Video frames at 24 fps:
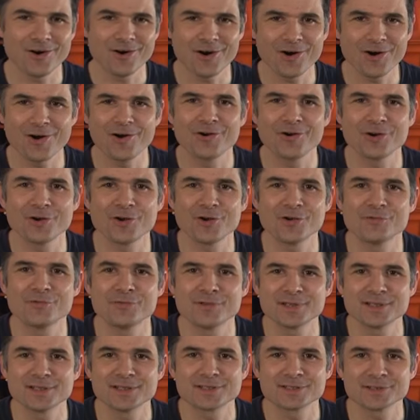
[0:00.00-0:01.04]

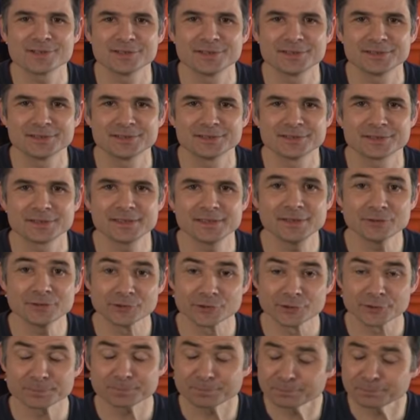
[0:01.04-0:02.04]
ROV scientist skills.